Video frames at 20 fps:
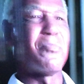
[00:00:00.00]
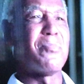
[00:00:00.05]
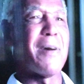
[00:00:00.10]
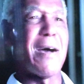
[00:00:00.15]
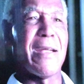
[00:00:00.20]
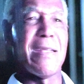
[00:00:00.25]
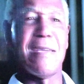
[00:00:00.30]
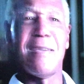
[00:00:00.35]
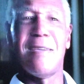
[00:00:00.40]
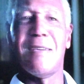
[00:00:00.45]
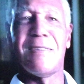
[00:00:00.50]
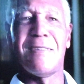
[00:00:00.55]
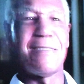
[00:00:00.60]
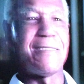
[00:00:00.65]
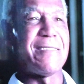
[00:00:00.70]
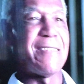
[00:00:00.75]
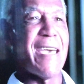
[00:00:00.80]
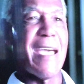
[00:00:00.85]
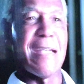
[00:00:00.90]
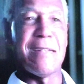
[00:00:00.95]
Nobody
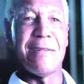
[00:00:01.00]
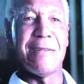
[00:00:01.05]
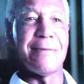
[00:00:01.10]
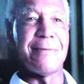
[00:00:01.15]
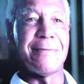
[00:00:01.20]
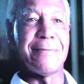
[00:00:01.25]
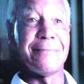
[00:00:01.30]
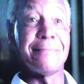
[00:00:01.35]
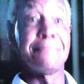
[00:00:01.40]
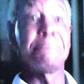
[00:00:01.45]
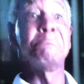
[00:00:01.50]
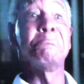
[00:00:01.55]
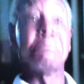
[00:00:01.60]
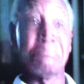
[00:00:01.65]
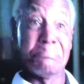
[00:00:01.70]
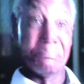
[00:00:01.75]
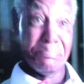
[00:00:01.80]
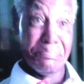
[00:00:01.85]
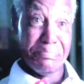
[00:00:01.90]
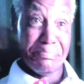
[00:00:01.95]
hit Satchel."
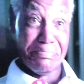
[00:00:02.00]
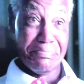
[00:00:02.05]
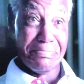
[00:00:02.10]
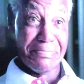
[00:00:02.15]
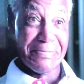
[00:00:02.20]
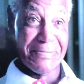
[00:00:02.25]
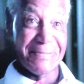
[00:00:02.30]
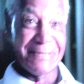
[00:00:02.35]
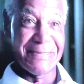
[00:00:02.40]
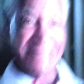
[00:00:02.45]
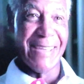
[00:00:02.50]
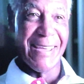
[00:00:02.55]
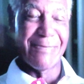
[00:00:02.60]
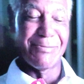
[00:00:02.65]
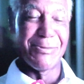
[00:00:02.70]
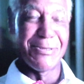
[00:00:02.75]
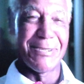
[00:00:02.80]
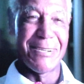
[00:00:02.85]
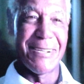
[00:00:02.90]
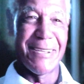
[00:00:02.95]

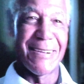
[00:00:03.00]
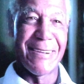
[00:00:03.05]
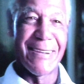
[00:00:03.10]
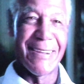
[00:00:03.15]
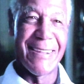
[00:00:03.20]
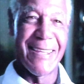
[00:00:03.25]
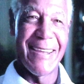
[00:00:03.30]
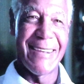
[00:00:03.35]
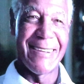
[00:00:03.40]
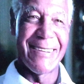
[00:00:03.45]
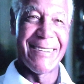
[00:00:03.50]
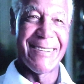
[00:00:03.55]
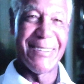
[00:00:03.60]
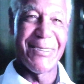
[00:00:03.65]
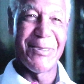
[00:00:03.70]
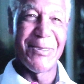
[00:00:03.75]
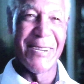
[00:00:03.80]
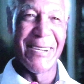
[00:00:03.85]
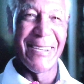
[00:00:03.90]
That was the end of that.